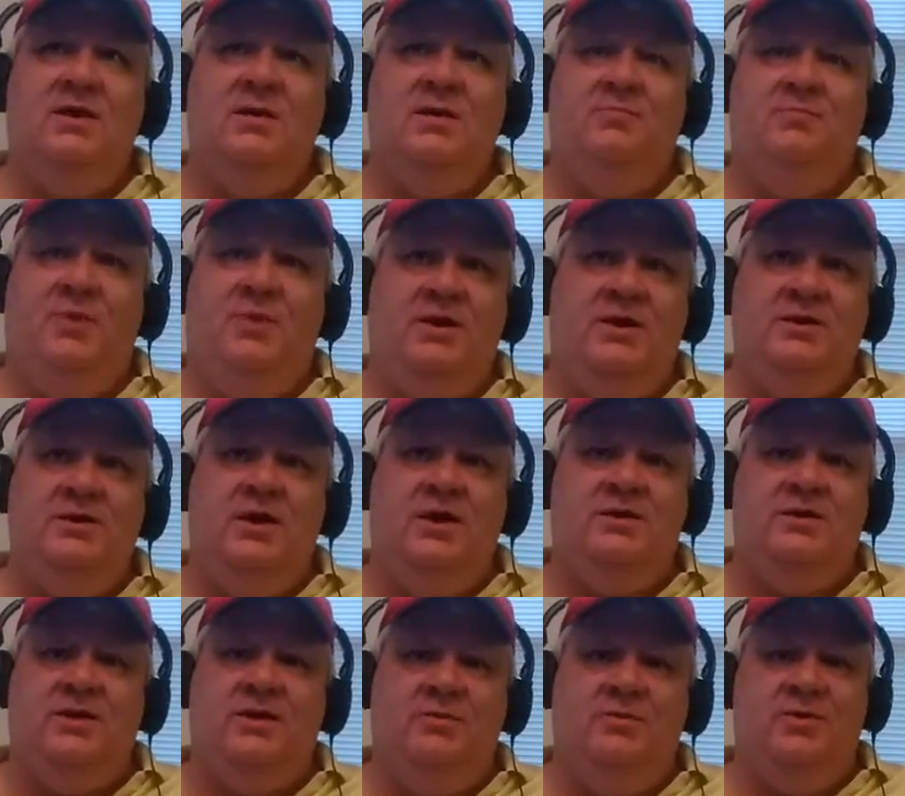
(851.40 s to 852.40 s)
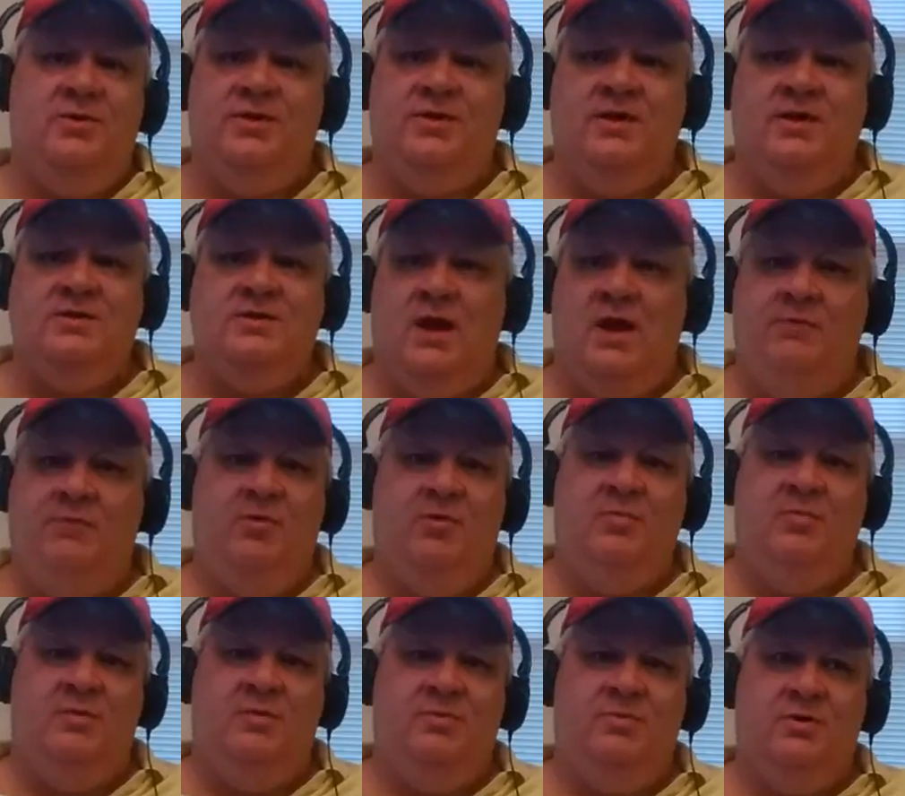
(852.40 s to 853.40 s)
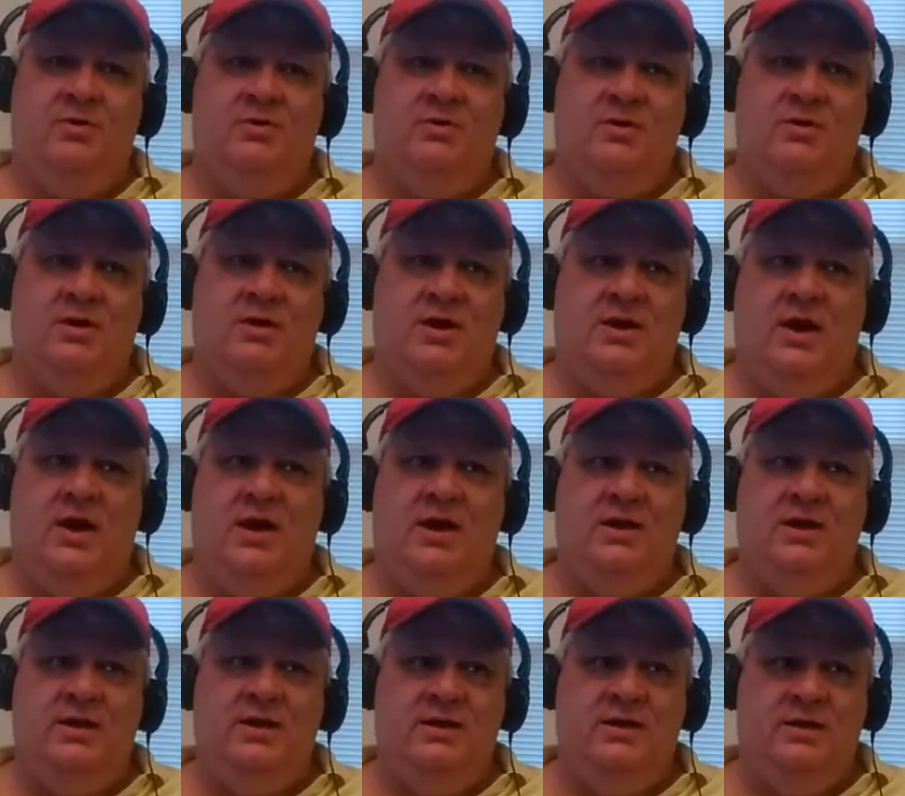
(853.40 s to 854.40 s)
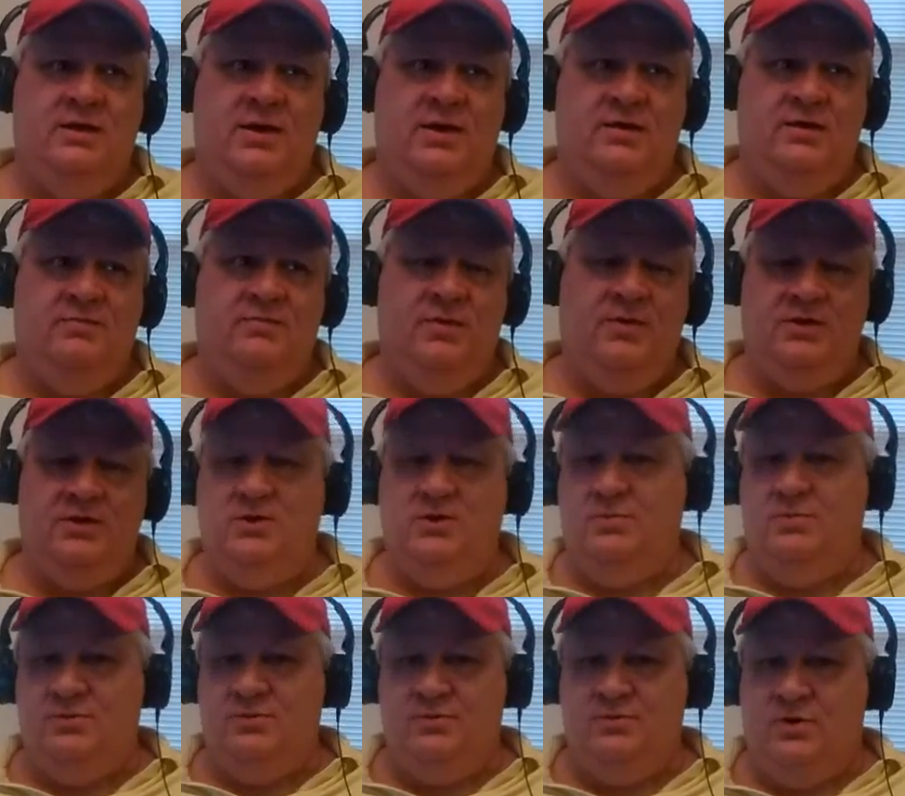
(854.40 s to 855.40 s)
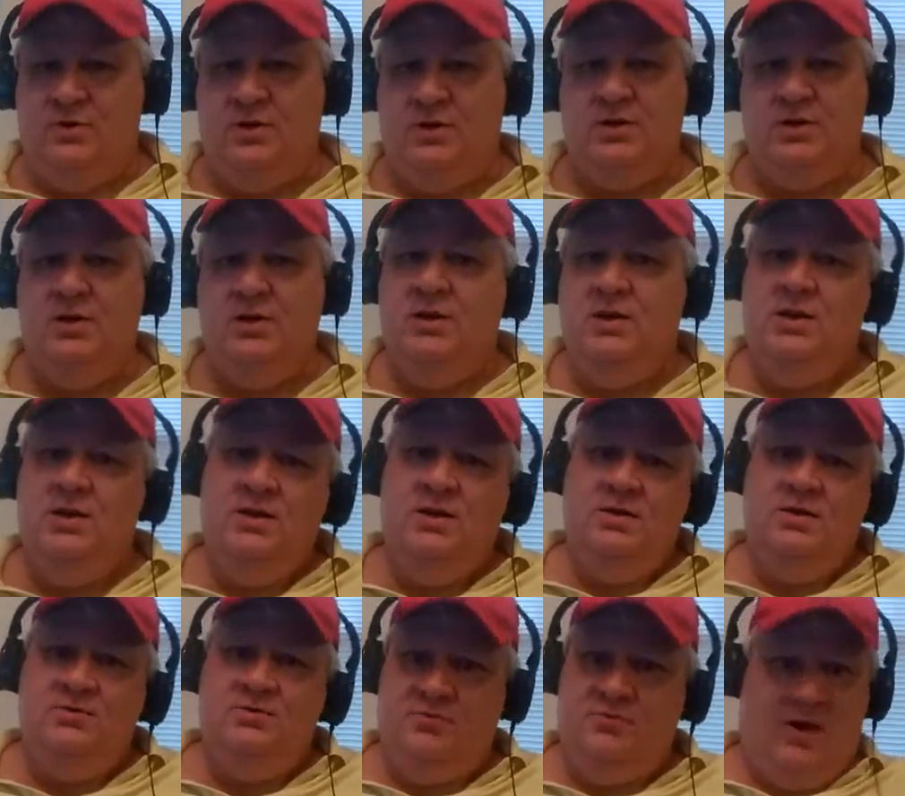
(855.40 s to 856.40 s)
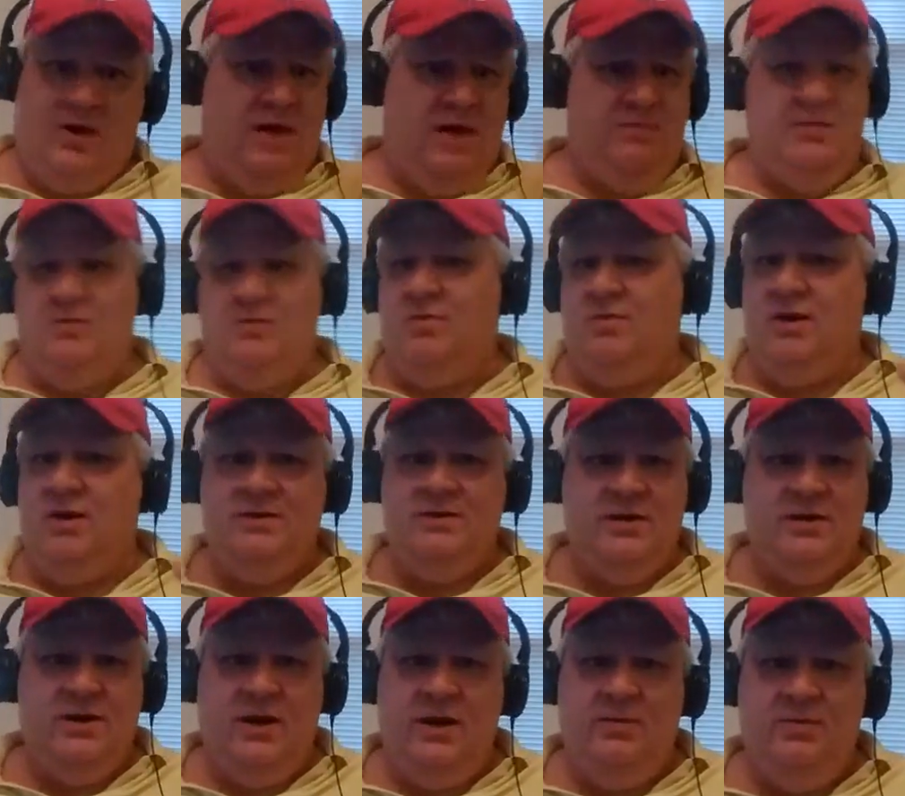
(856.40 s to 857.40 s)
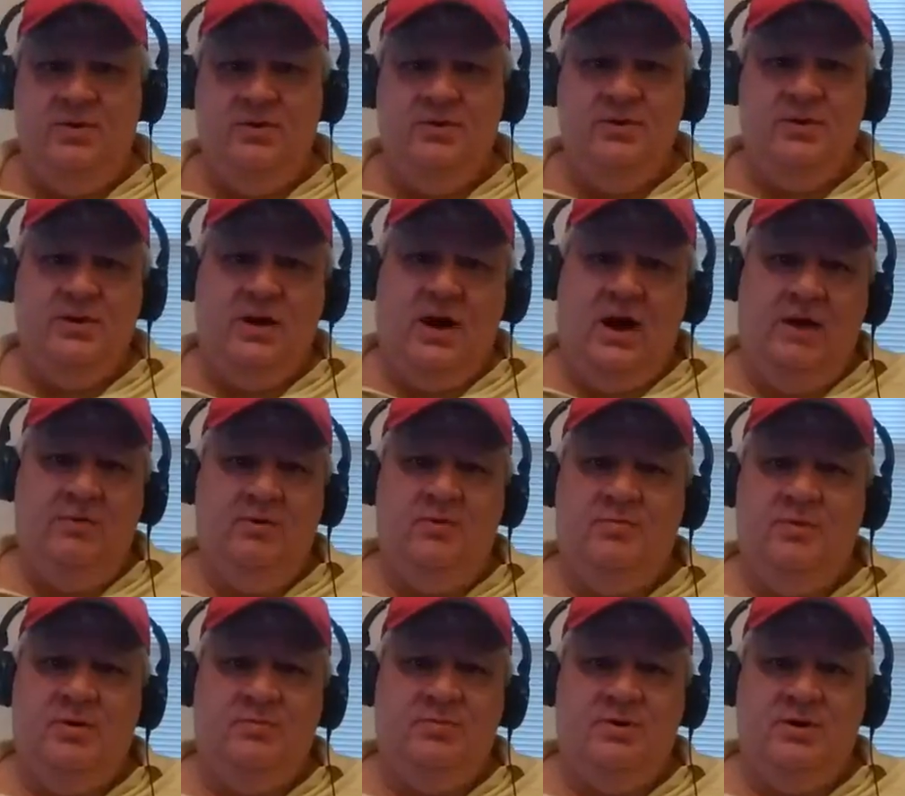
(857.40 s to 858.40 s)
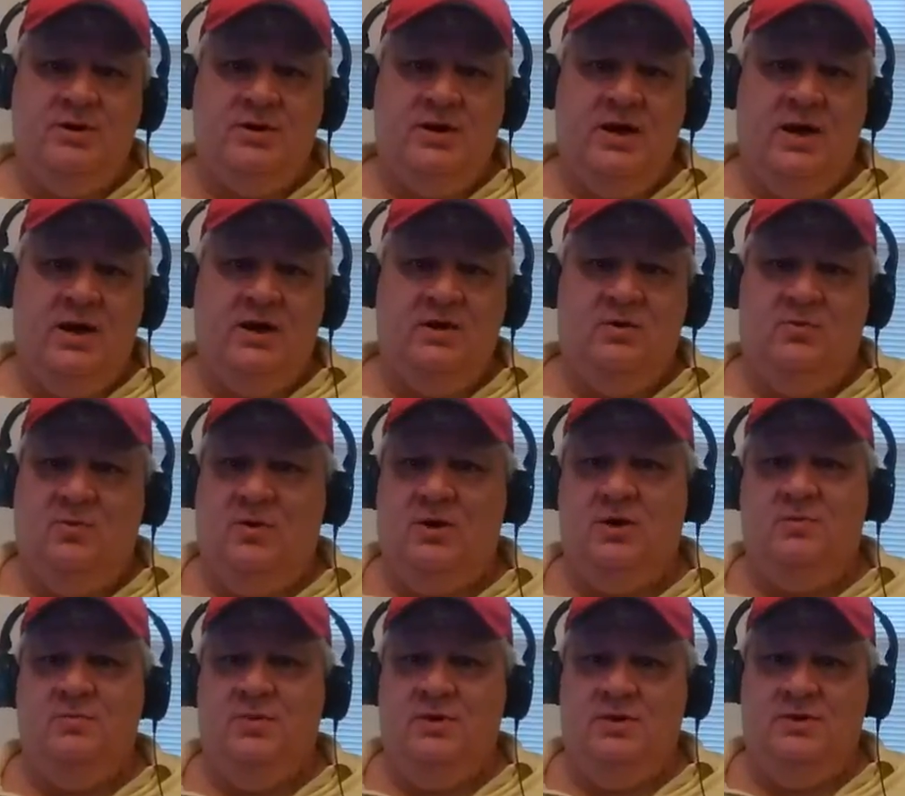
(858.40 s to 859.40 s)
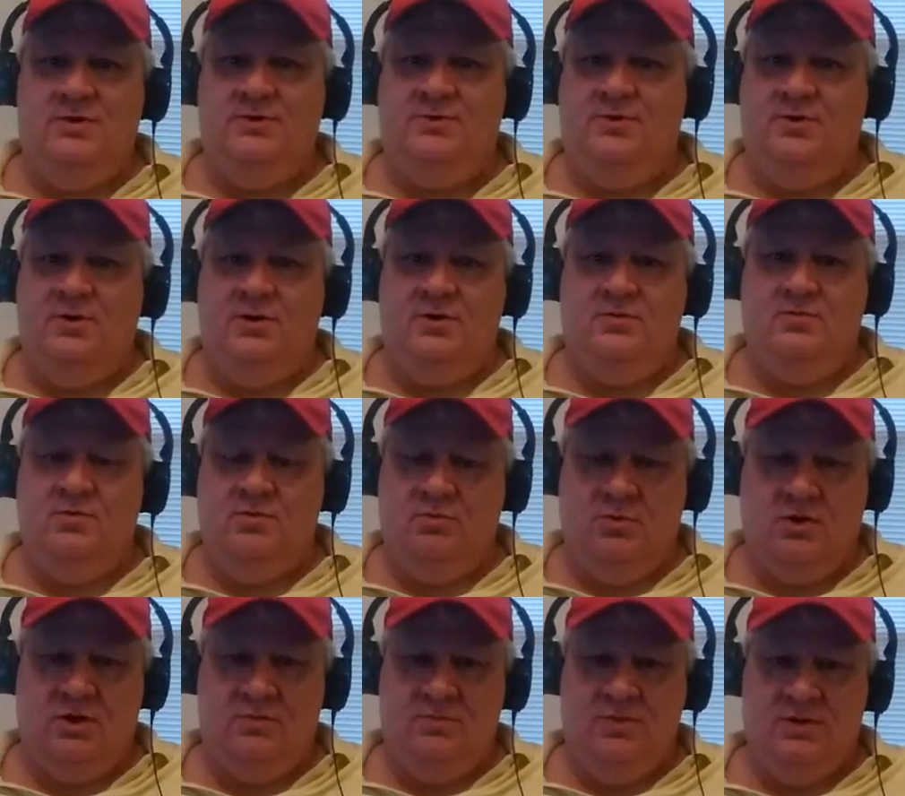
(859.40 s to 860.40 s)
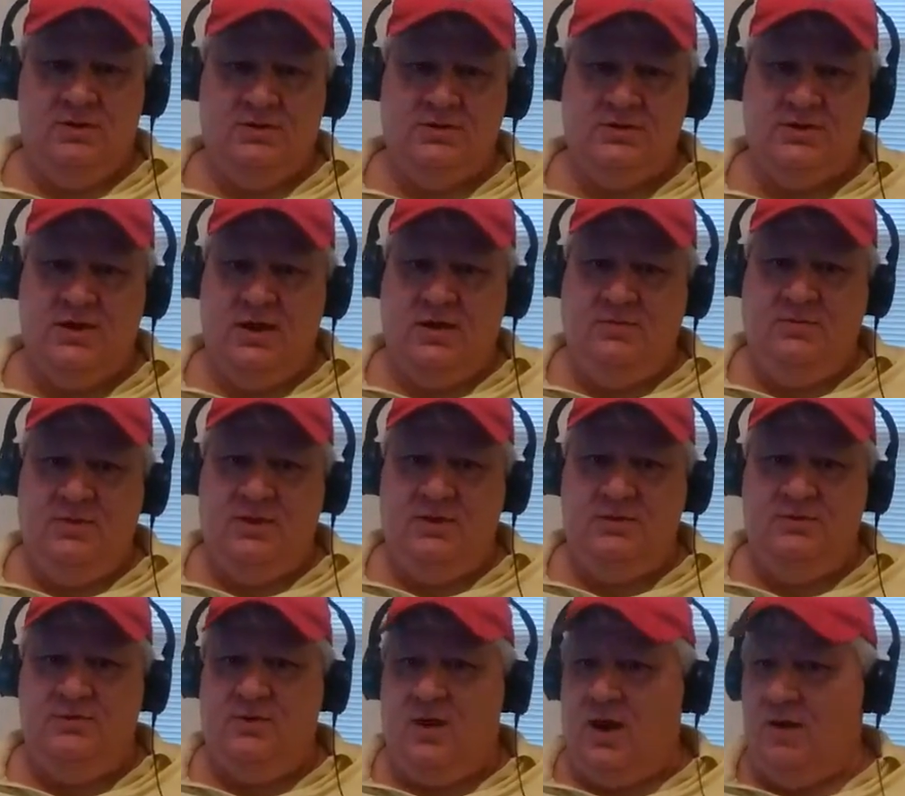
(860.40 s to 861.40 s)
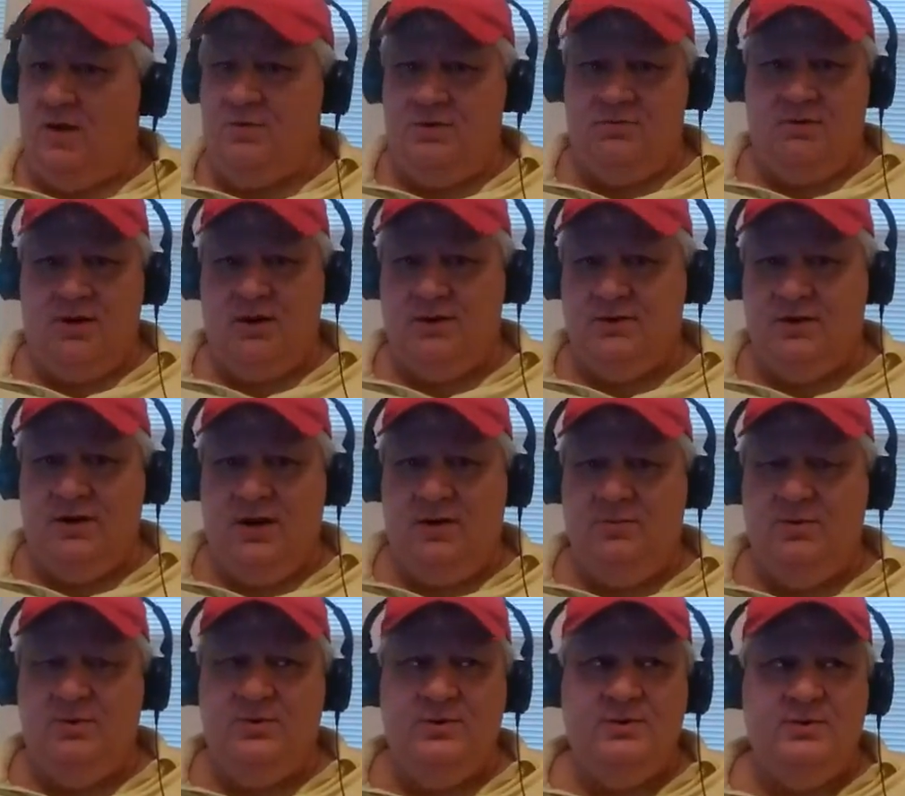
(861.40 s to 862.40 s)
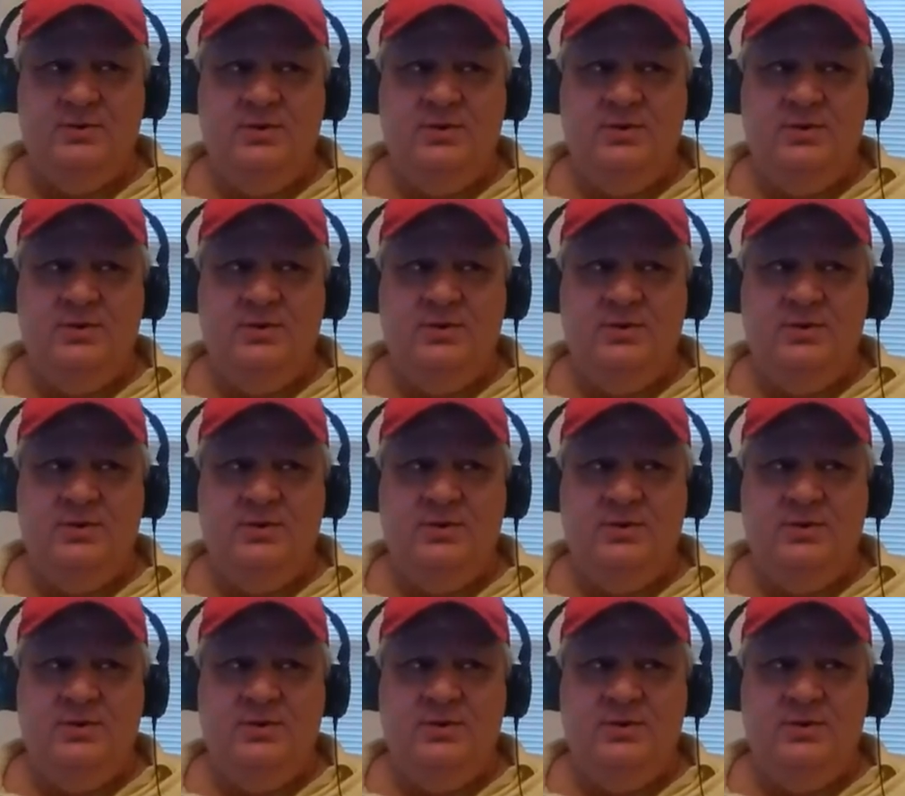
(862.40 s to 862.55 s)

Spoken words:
But yet there were things. I remember a guy in a vegetable truck driving around the neighborhood. I remember a guy in a watermelon truck when watermelons came in, driving around the neighborhood.